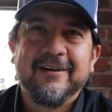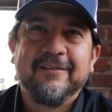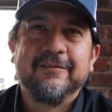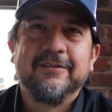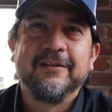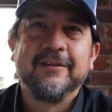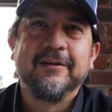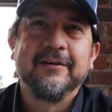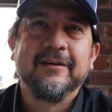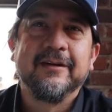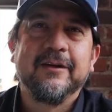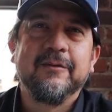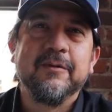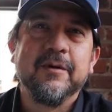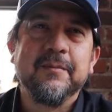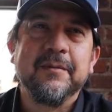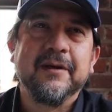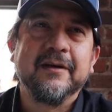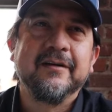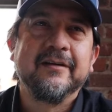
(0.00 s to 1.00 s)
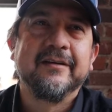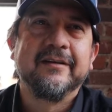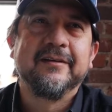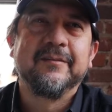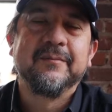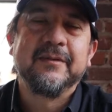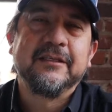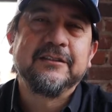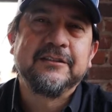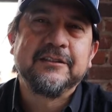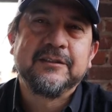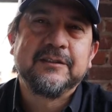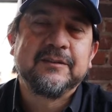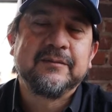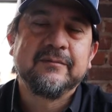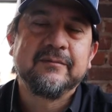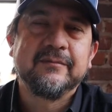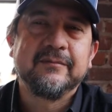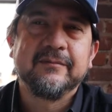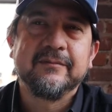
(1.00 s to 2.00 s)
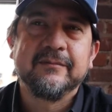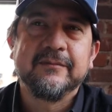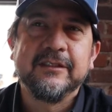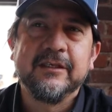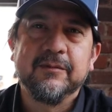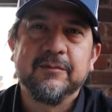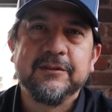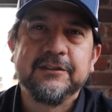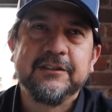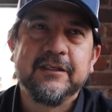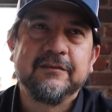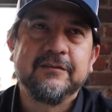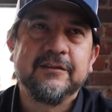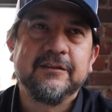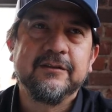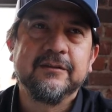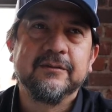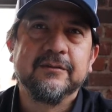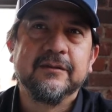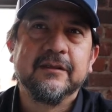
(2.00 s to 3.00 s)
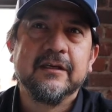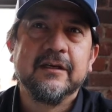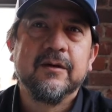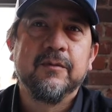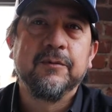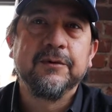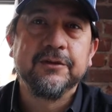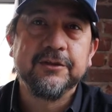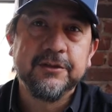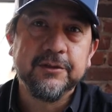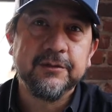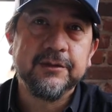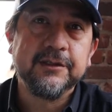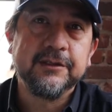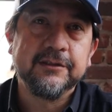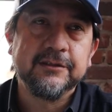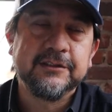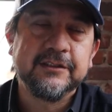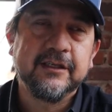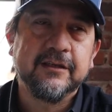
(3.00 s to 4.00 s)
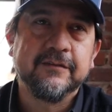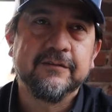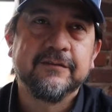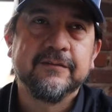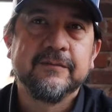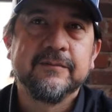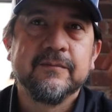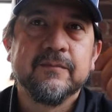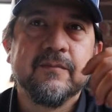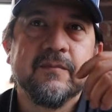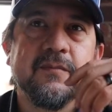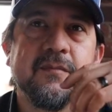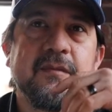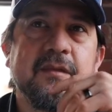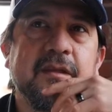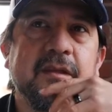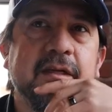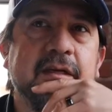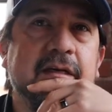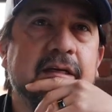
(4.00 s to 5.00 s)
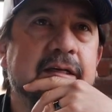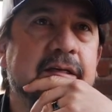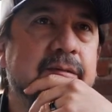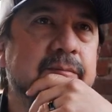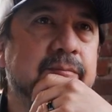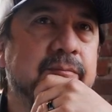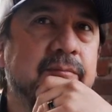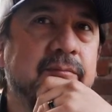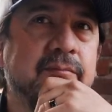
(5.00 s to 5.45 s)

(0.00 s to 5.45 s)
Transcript: the equipment. That's just what you have to do when you're doing it yourself. Um,